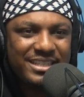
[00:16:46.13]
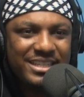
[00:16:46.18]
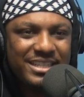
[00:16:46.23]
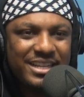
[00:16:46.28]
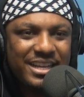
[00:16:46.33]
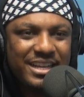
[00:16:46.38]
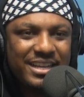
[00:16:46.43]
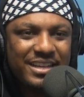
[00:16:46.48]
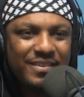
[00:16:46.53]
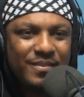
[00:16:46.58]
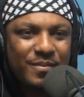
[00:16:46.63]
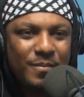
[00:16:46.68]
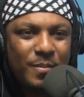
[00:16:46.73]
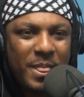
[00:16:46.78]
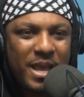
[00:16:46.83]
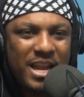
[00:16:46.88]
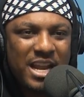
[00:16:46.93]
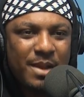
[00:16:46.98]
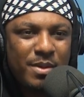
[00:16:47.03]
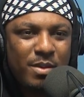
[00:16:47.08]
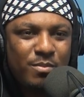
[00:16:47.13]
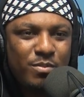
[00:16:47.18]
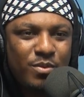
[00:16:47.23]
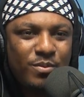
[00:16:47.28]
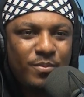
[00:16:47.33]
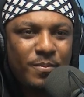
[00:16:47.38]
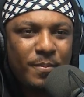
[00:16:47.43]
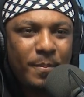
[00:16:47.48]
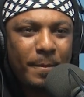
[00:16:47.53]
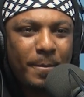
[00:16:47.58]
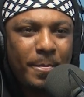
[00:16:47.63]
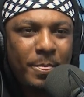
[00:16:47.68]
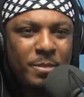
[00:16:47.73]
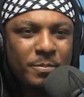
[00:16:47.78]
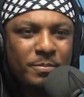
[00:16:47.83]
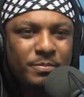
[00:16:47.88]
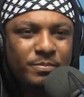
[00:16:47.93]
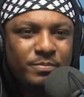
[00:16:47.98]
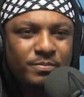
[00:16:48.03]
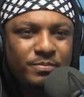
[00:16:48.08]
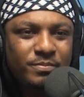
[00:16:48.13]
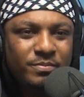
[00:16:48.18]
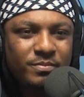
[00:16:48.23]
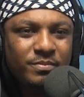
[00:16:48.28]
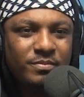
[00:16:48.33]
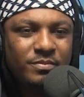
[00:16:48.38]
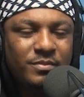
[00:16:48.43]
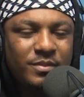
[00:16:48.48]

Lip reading: So I can do 8,